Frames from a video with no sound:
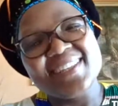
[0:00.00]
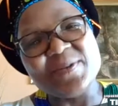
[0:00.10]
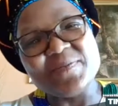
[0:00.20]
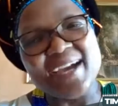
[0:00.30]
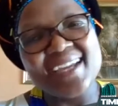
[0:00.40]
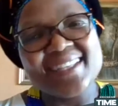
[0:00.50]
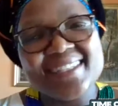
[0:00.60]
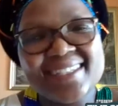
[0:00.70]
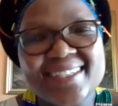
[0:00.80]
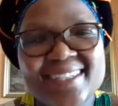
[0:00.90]
No man,
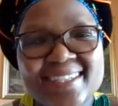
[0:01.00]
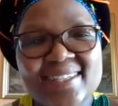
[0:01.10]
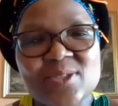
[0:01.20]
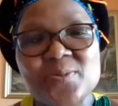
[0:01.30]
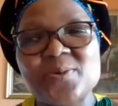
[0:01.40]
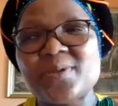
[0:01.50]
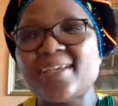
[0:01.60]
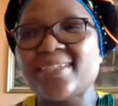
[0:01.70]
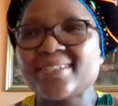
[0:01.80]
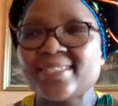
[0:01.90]

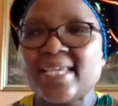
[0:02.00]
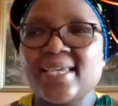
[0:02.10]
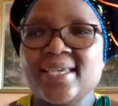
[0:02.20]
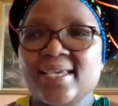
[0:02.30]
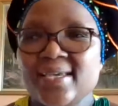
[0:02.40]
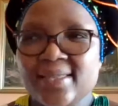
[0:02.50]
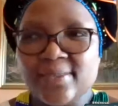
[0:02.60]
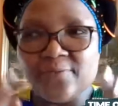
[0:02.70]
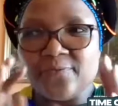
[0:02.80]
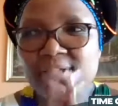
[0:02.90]
Lungolash,
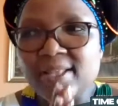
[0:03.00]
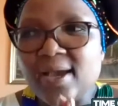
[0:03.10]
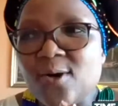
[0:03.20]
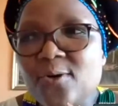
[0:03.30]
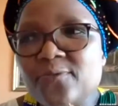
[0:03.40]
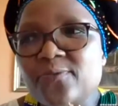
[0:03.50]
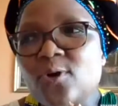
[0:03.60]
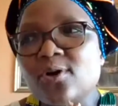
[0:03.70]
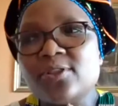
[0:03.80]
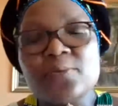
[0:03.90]
the feeler of
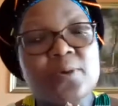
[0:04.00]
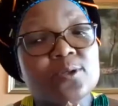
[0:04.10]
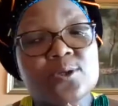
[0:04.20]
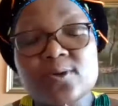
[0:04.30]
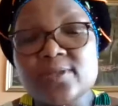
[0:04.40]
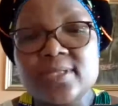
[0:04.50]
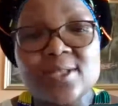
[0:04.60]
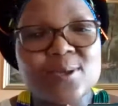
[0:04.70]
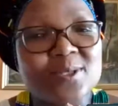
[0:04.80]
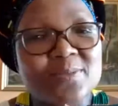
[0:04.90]
all the potholes
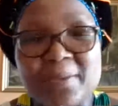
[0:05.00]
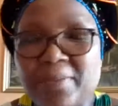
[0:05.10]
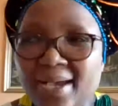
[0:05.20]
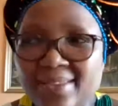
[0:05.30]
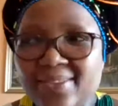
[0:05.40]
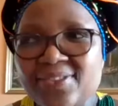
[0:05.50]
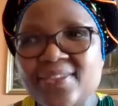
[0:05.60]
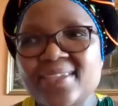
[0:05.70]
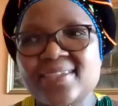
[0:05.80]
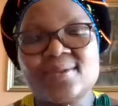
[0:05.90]
that cross my path.
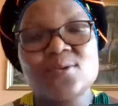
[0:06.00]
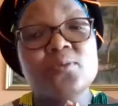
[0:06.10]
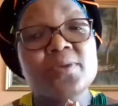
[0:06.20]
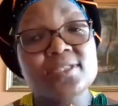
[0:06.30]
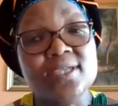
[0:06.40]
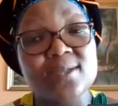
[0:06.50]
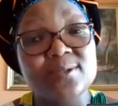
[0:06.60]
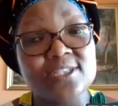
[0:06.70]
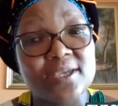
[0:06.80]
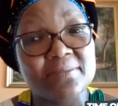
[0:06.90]

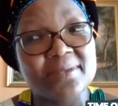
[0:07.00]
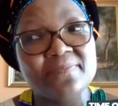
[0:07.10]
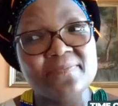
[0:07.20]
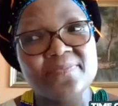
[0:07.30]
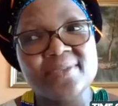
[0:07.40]
Umenjalo Jam.